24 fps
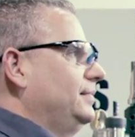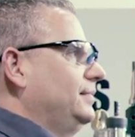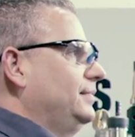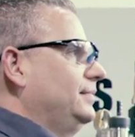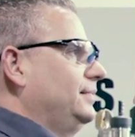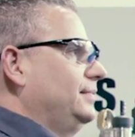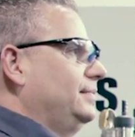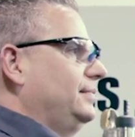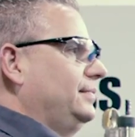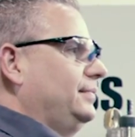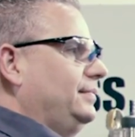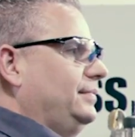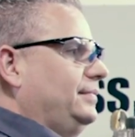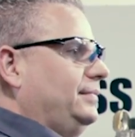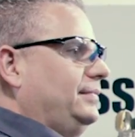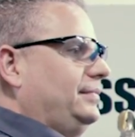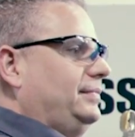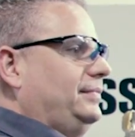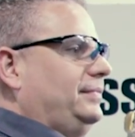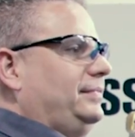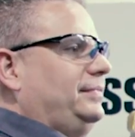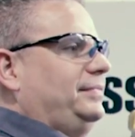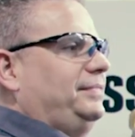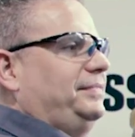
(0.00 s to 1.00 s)

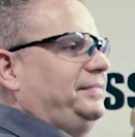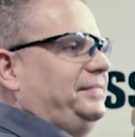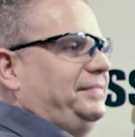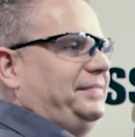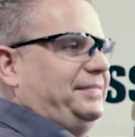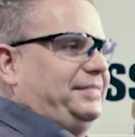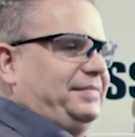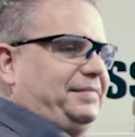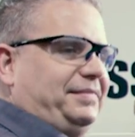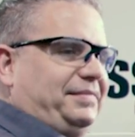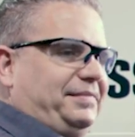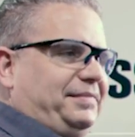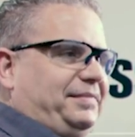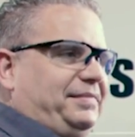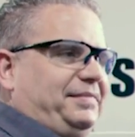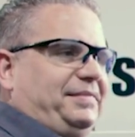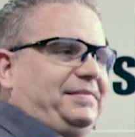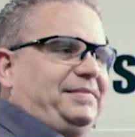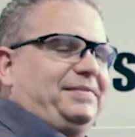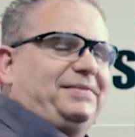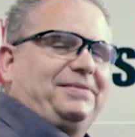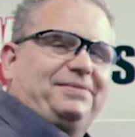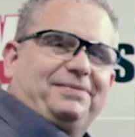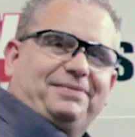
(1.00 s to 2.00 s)

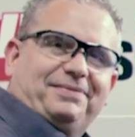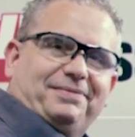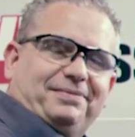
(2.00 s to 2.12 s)
No words are spoken by the person on screen.